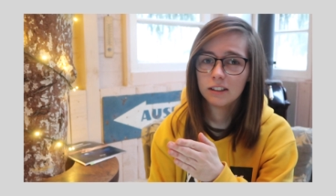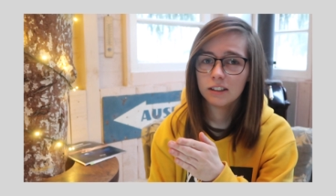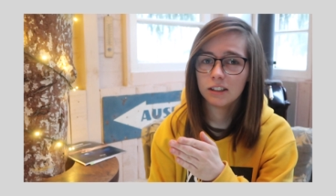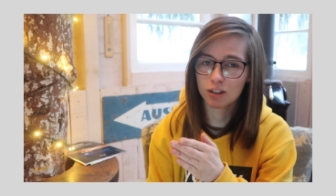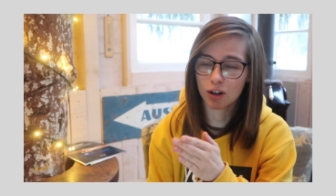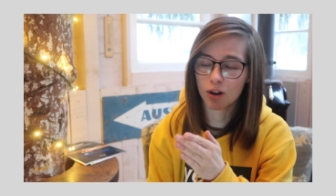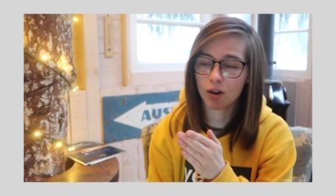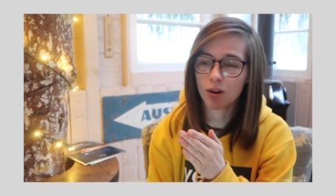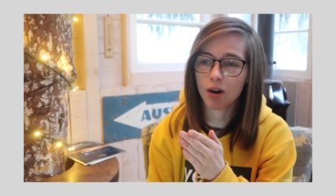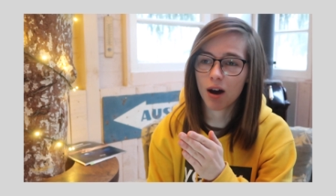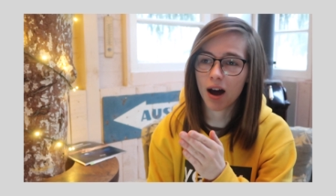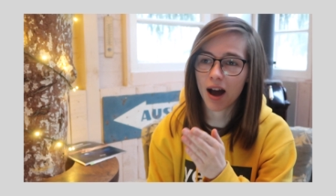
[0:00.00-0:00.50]

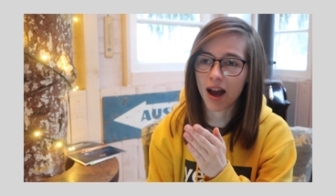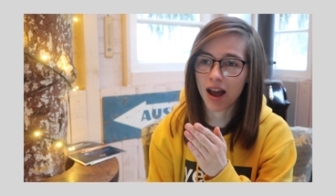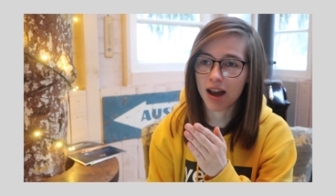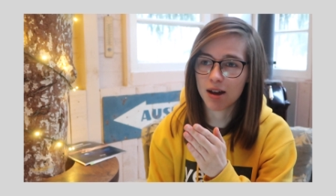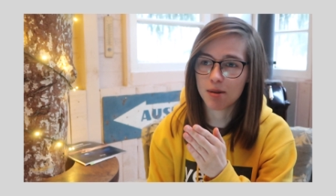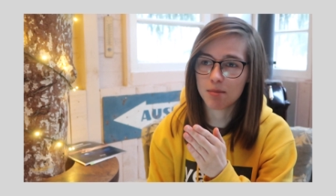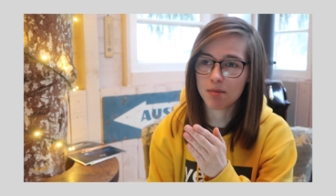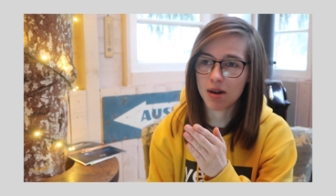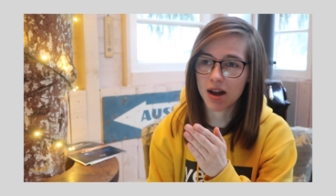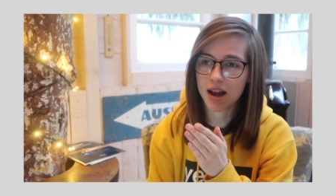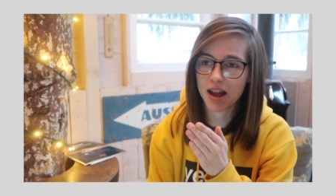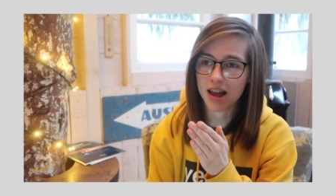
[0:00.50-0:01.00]
So I
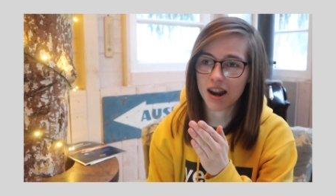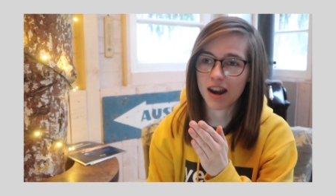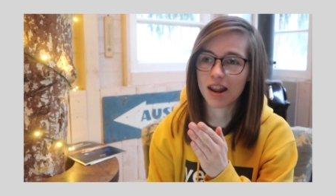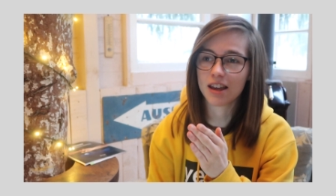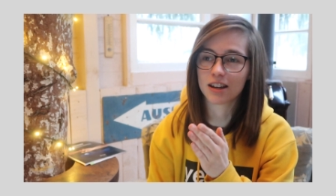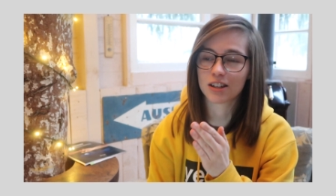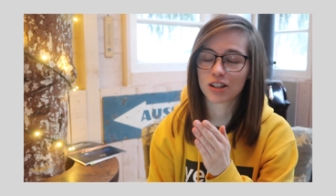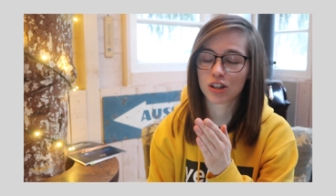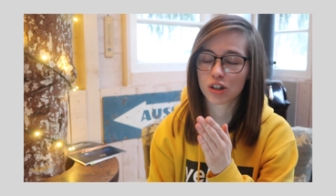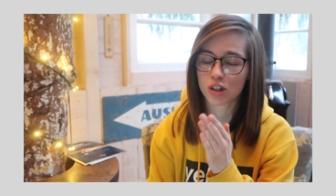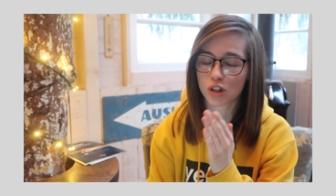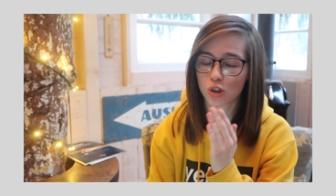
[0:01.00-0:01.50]
am an
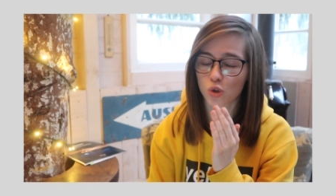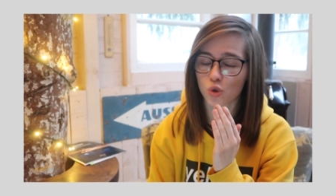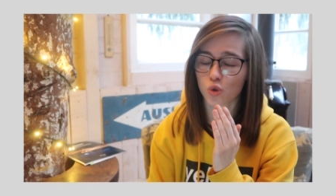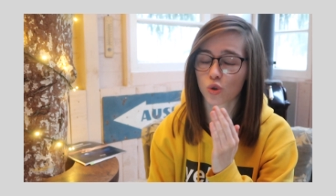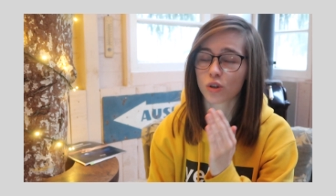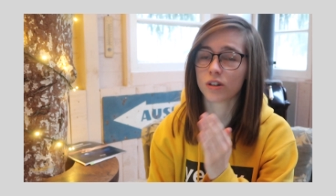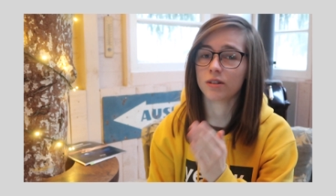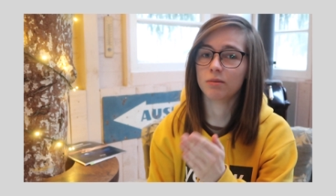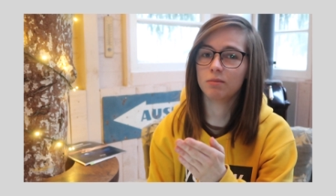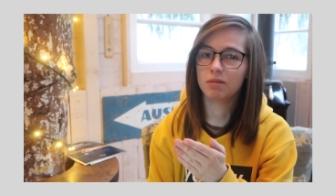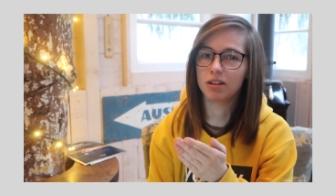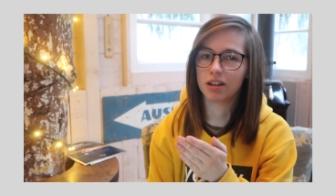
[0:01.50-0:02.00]

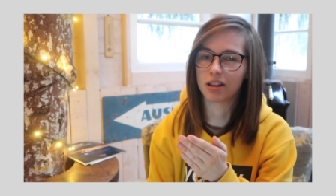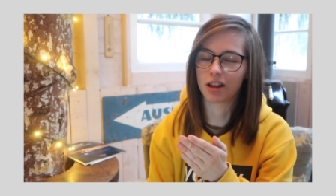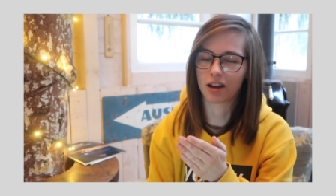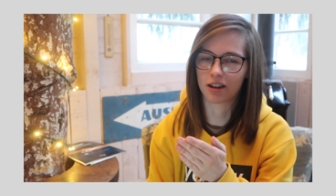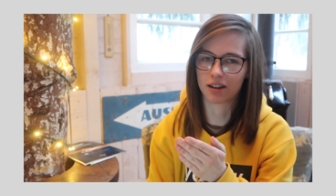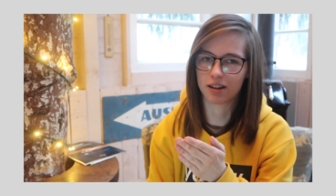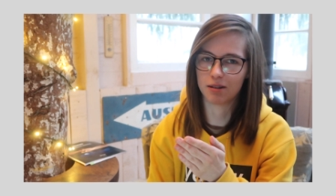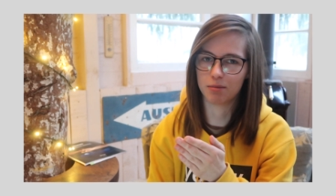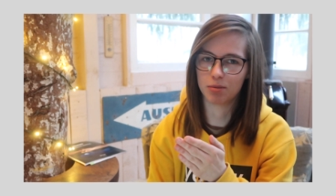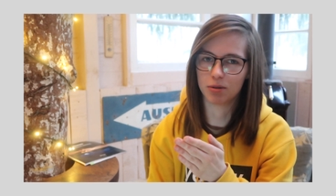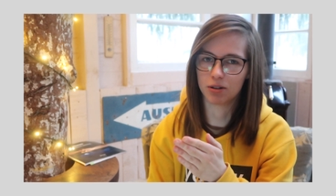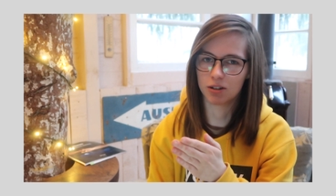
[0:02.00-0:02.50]
extremely
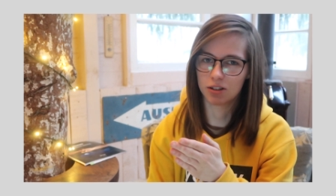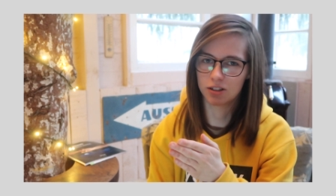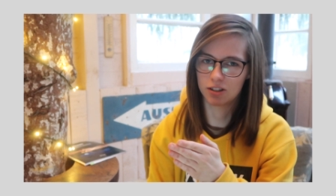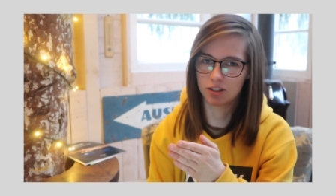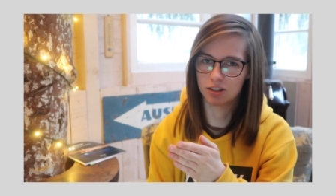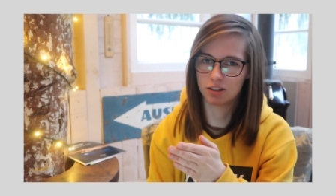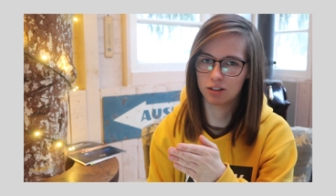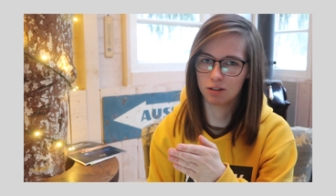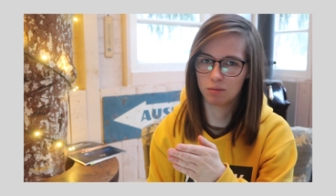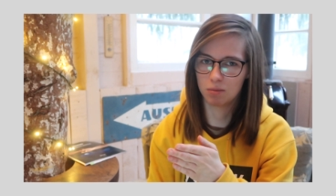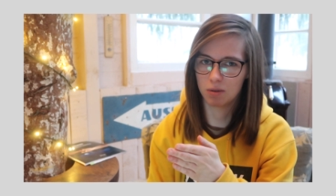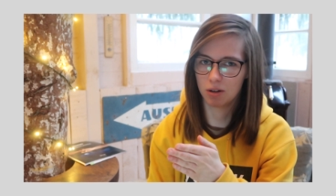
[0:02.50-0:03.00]
lucky
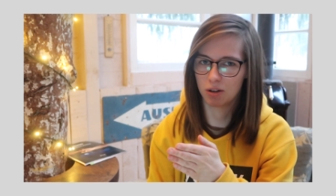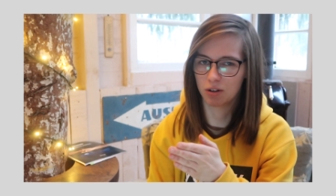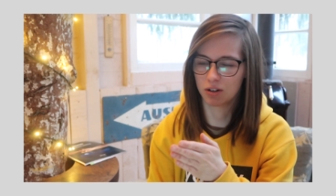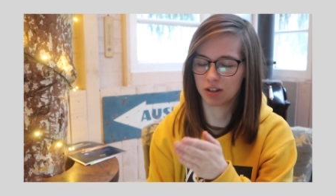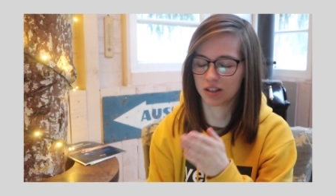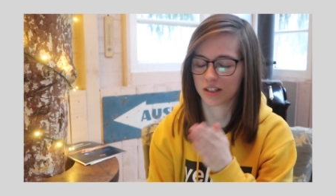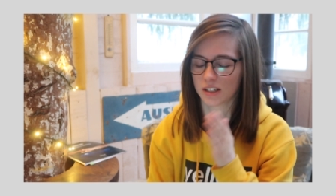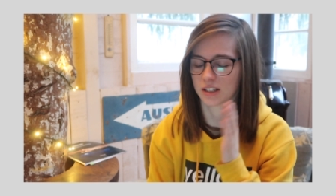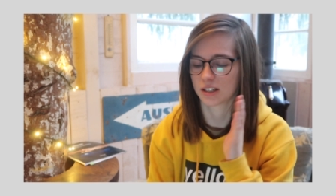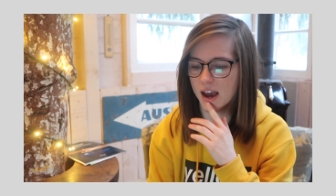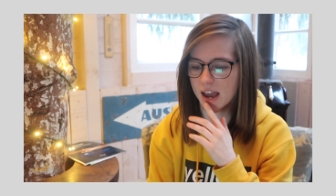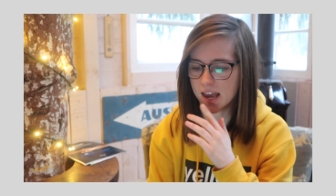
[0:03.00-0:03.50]
person, to be
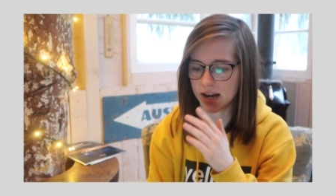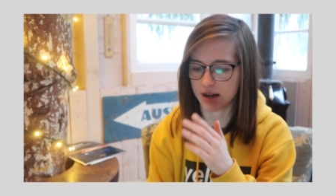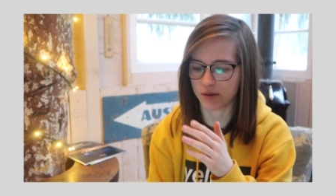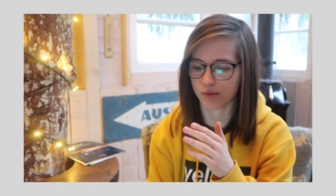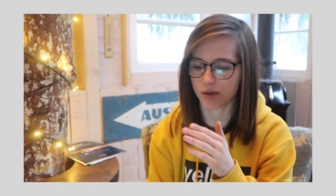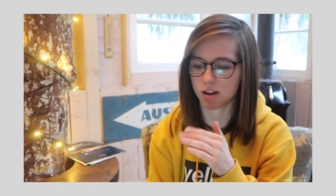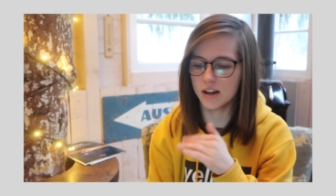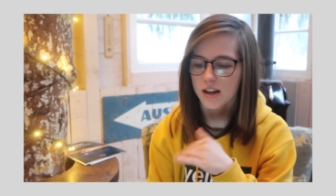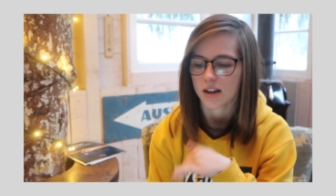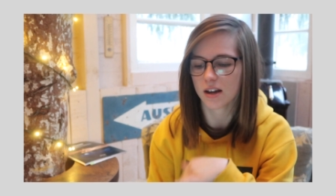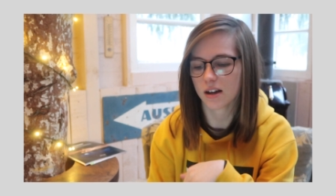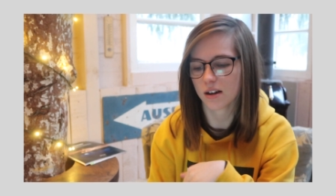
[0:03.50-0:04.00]
honest.
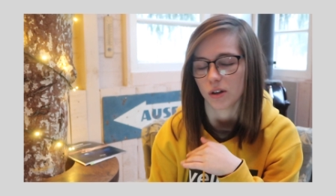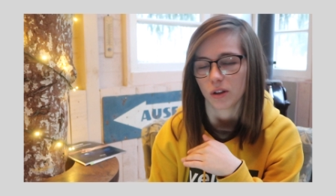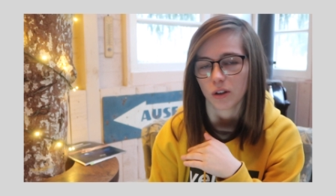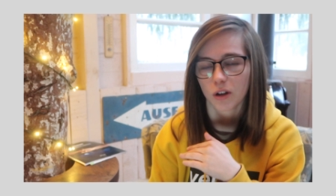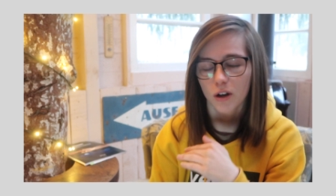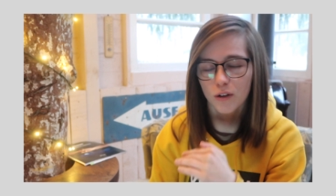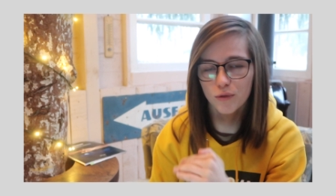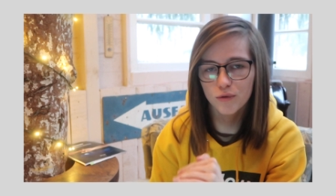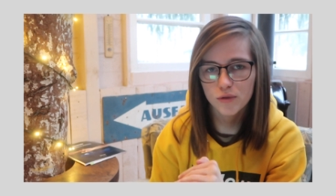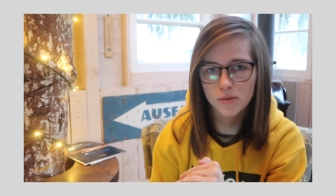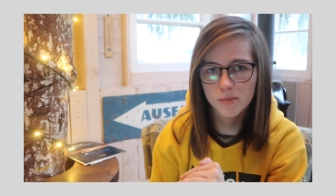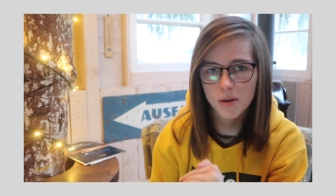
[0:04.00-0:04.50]
Anyway, we
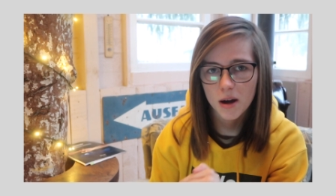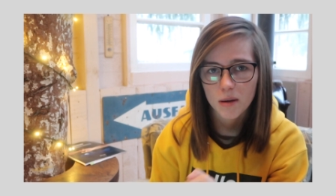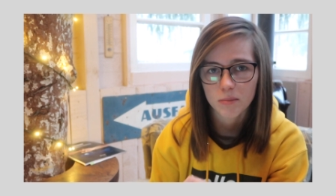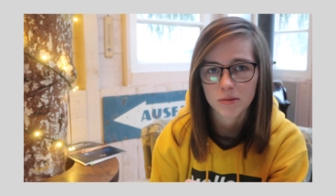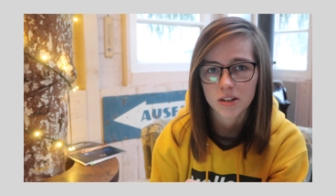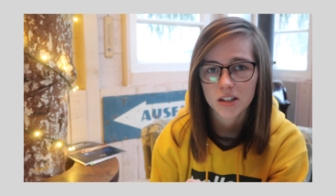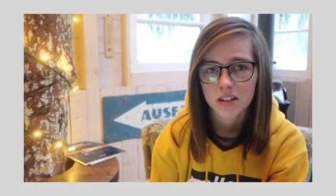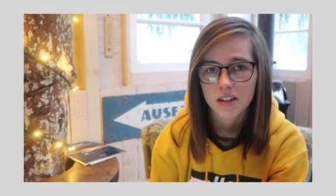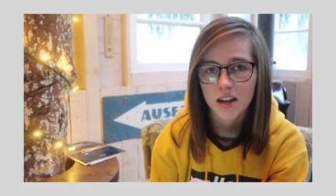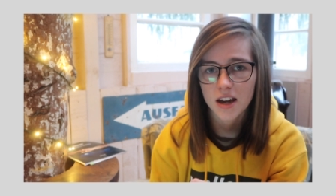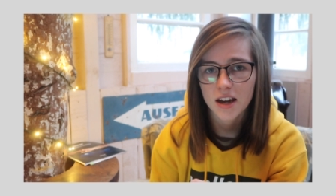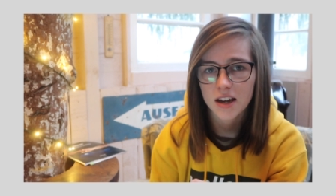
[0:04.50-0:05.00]
learn from our
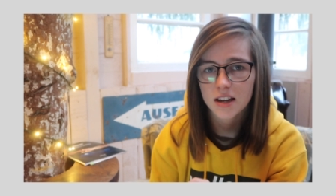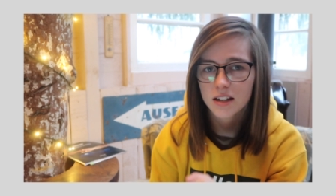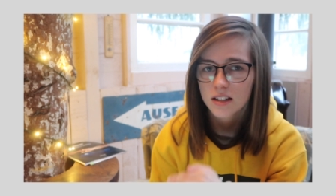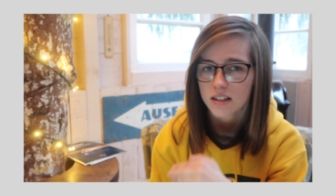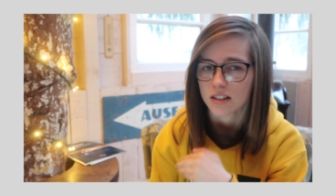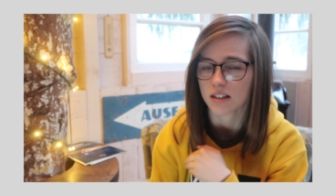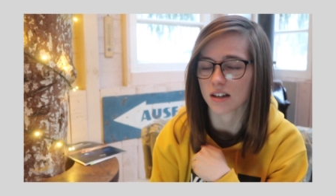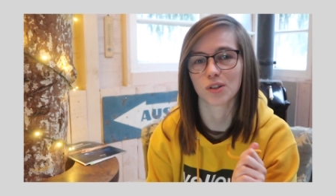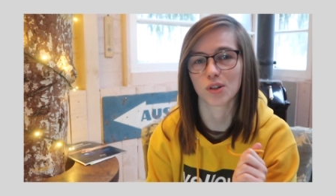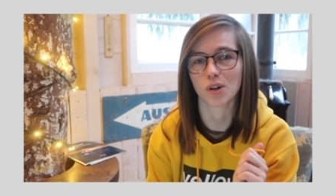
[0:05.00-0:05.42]
mistakes.